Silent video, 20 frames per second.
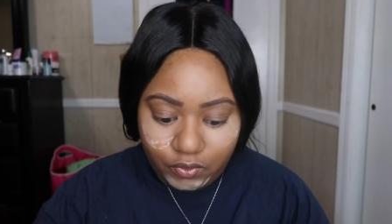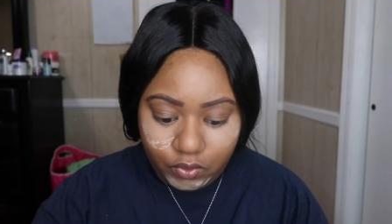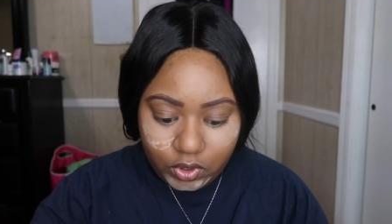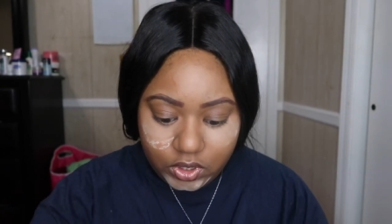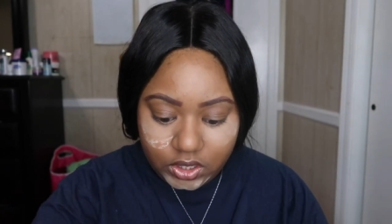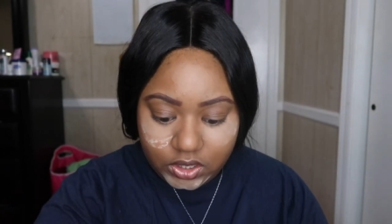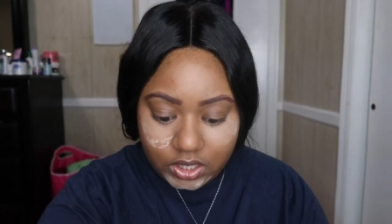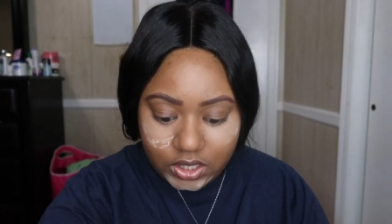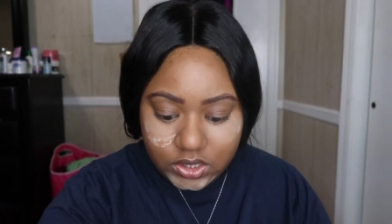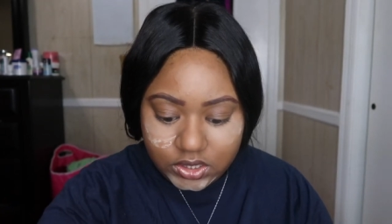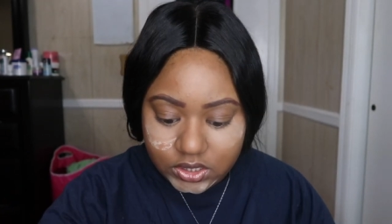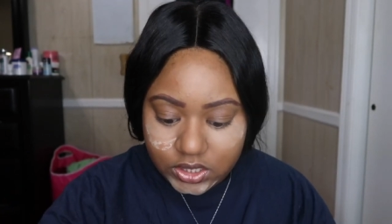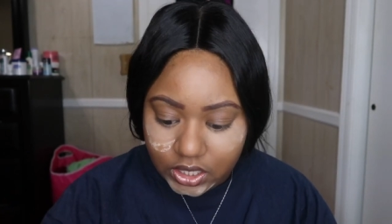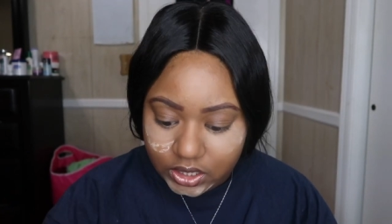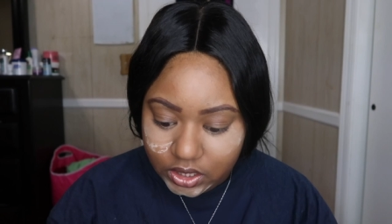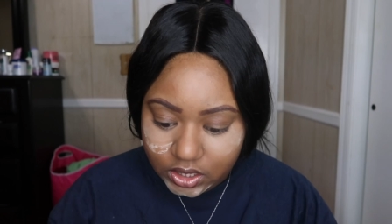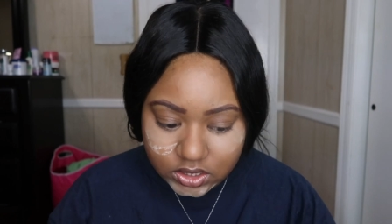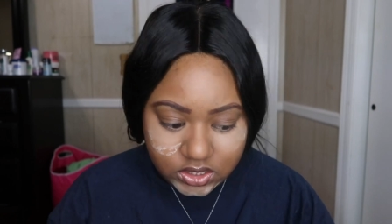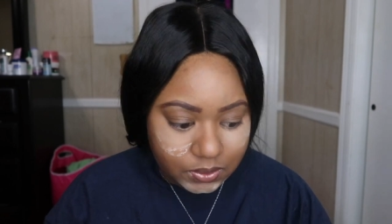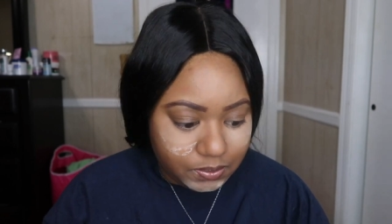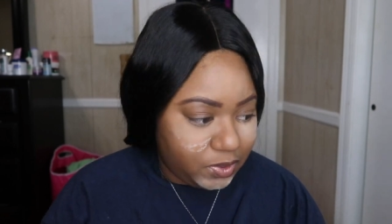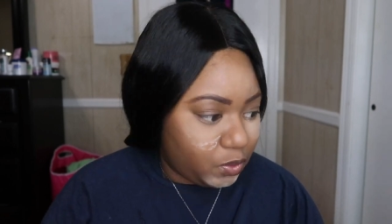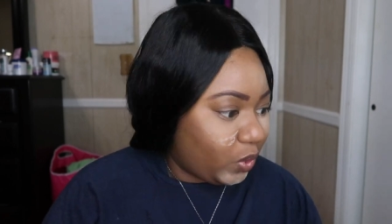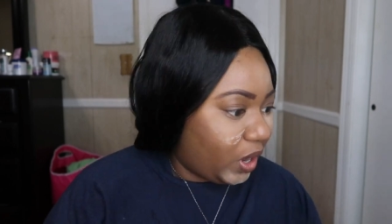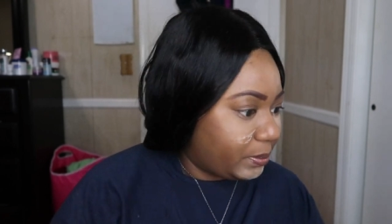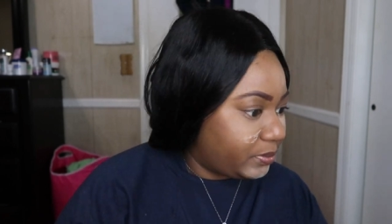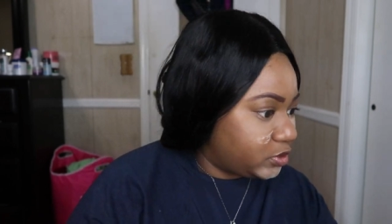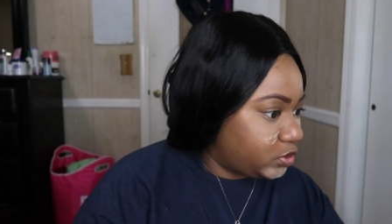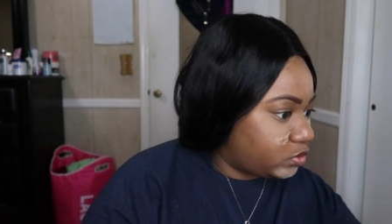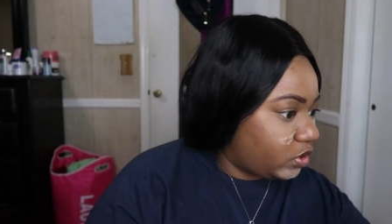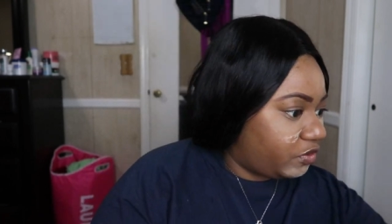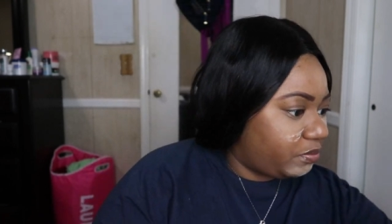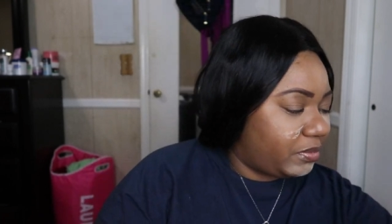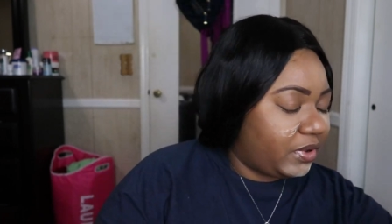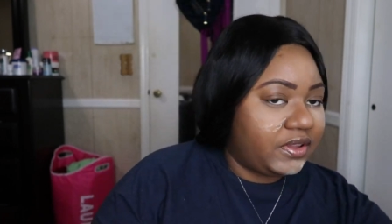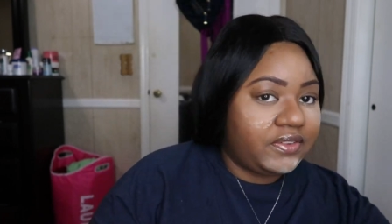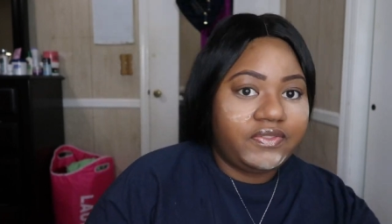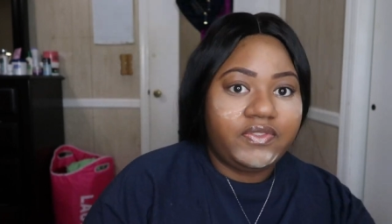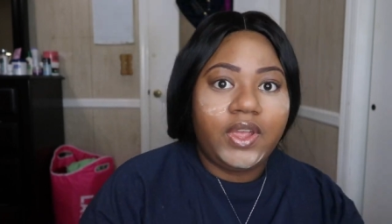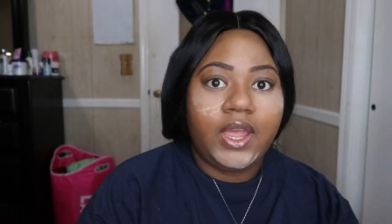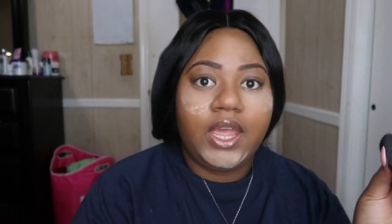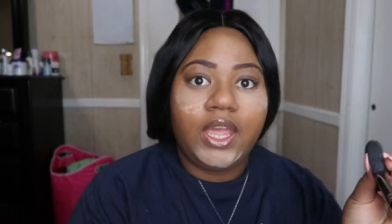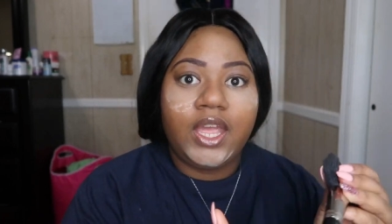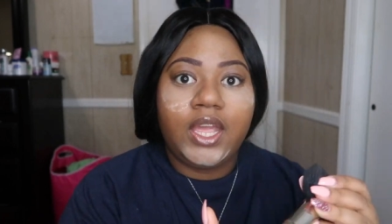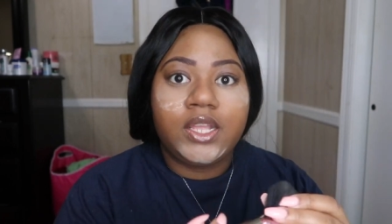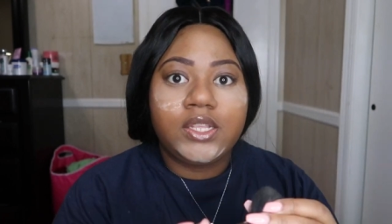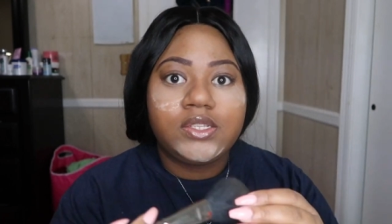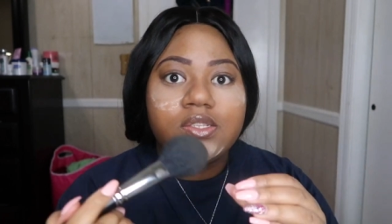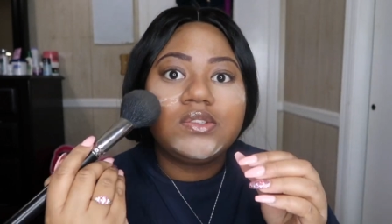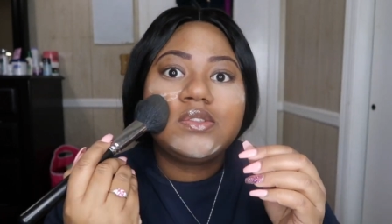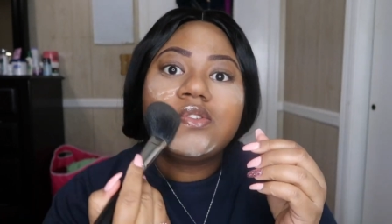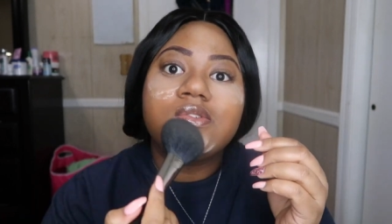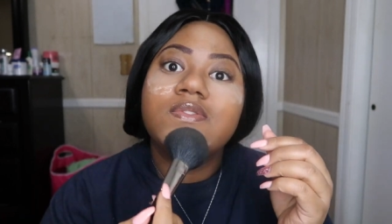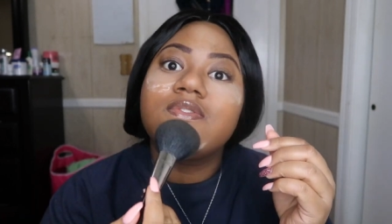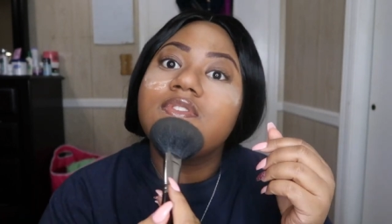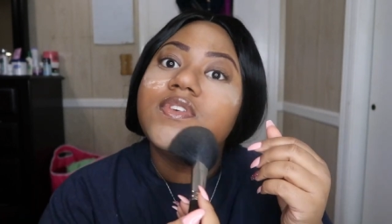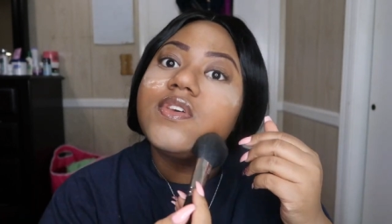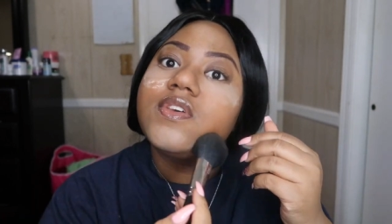Let me wipe this off my face.